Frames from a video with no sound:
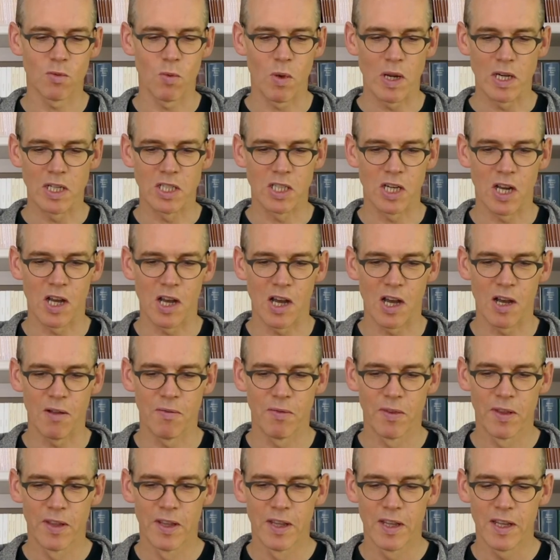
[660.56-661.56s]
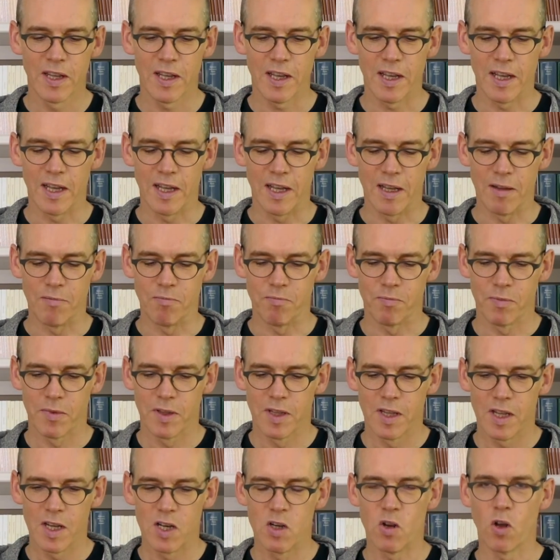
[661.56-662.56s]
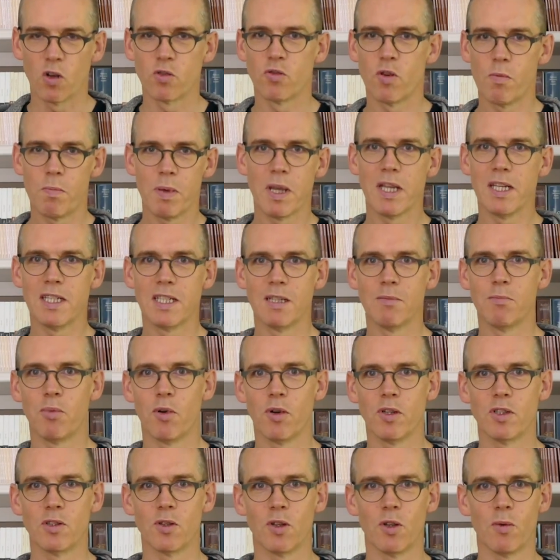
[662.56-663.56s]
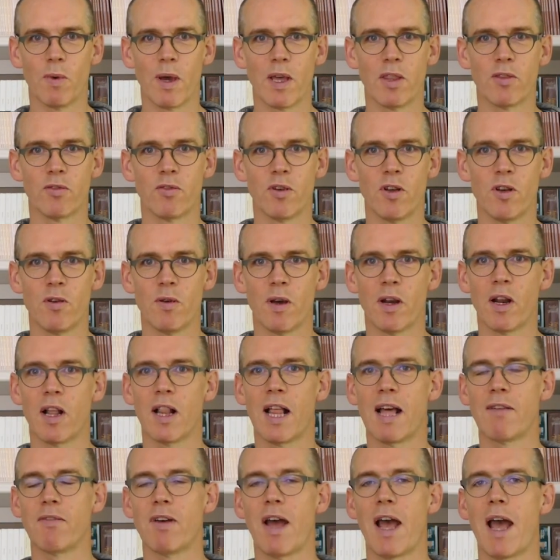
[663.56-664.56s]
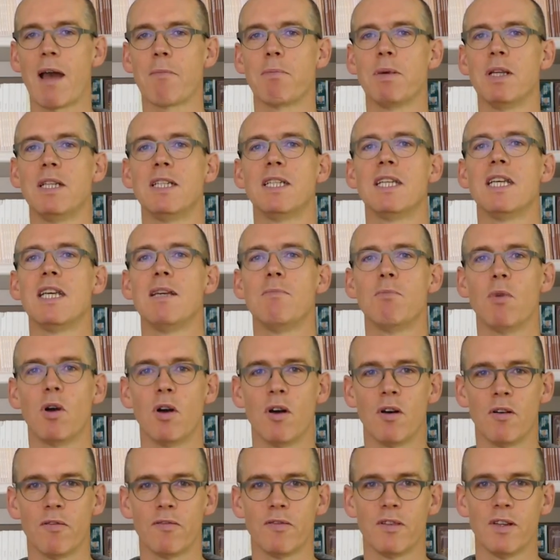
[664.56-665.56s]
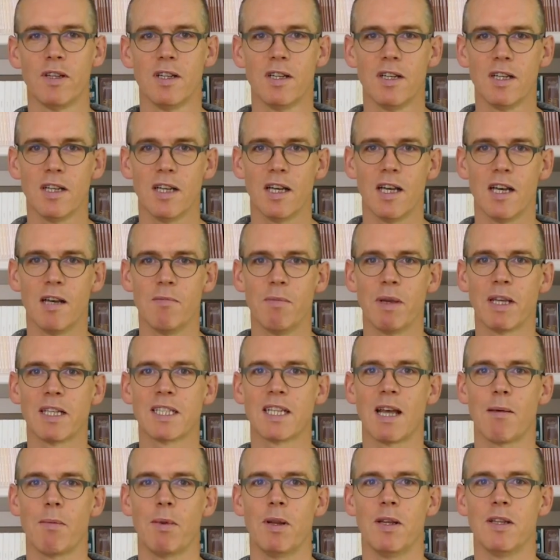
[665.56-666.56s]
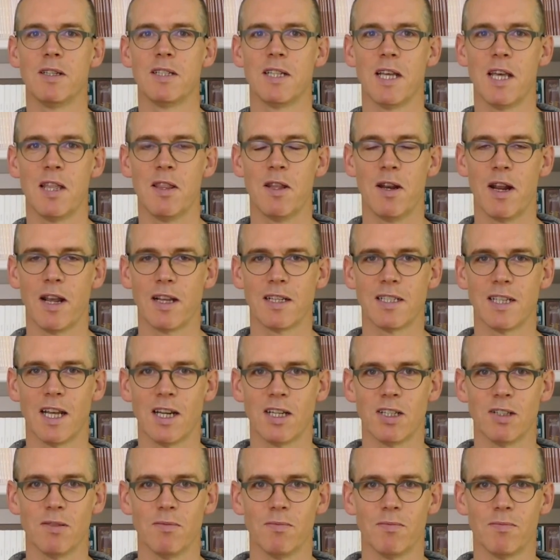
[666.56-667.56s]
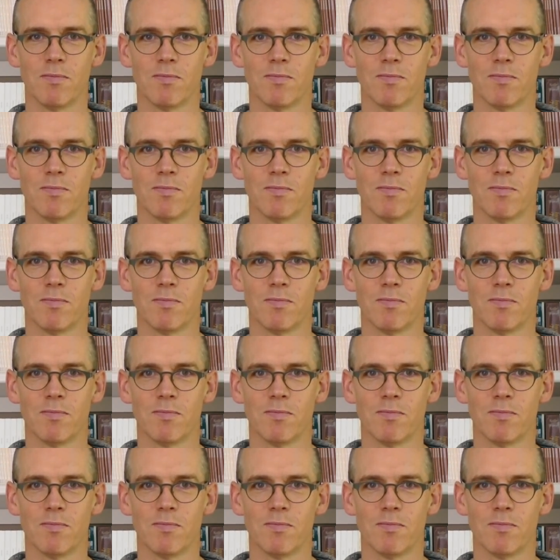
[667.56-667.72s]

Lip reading: which are not repeating points all the way through. And I'll have a happy team of examiners in the next session.